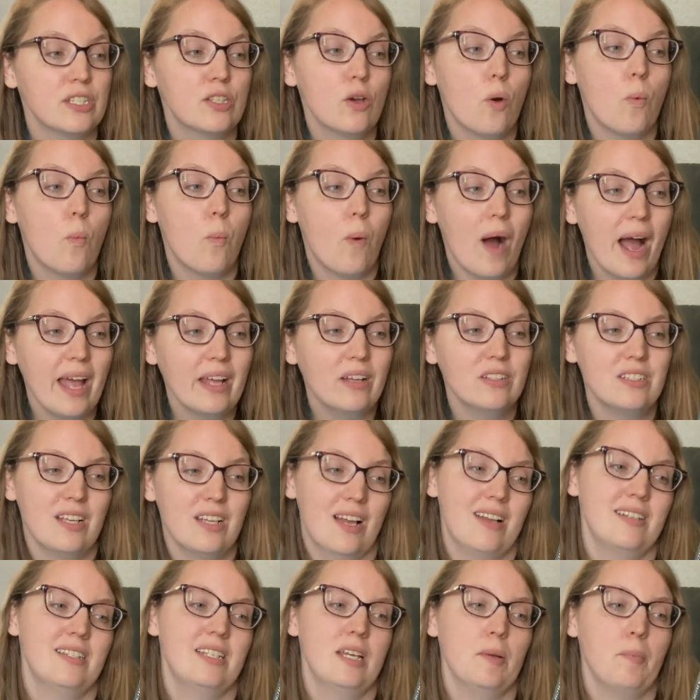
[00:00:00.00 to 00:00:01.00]
the wild
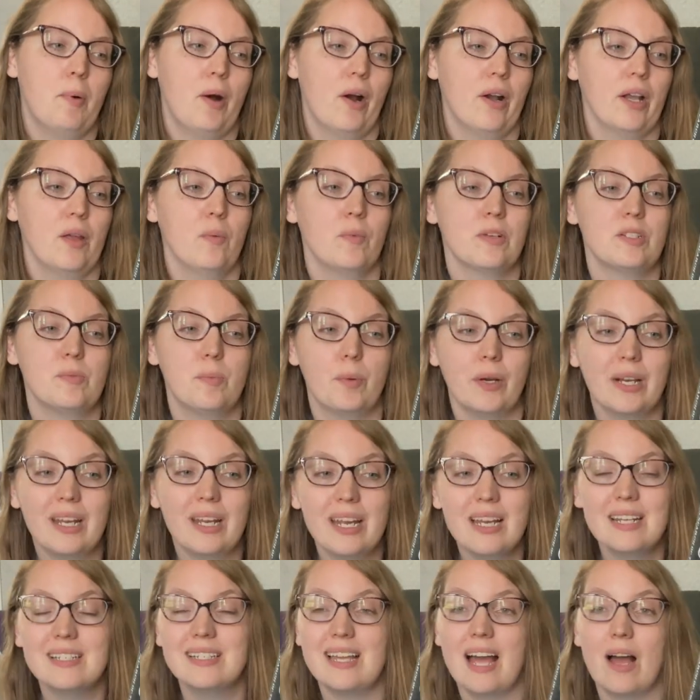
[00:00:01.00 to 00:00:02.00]
hunting party was
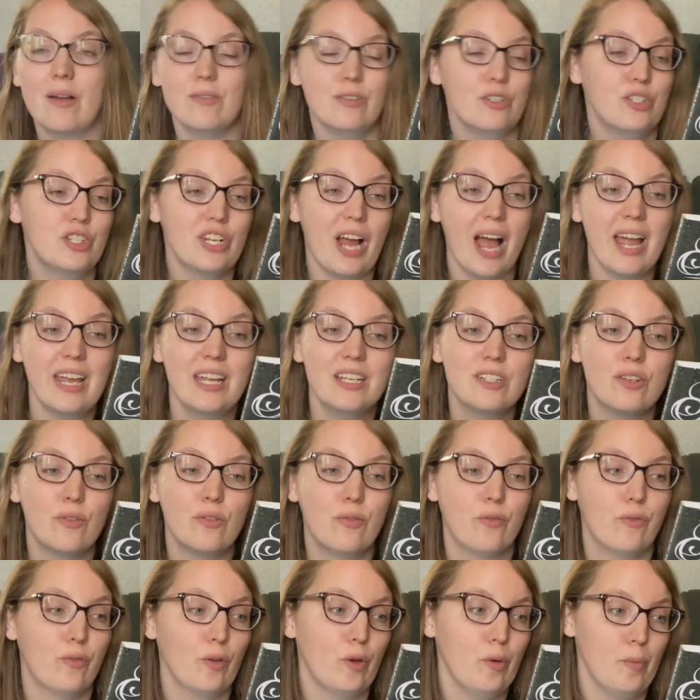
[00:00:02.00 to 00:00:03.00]
bringing down giant
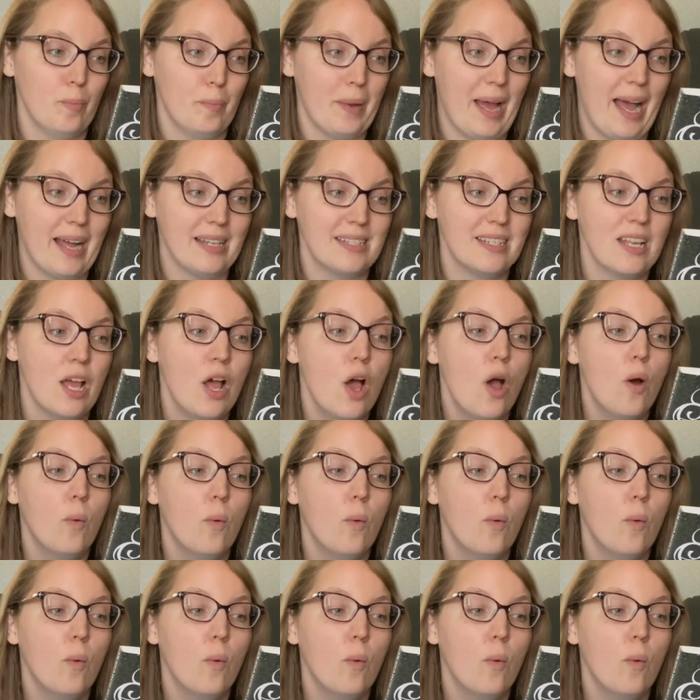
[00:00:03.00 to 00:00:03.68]
fruit bats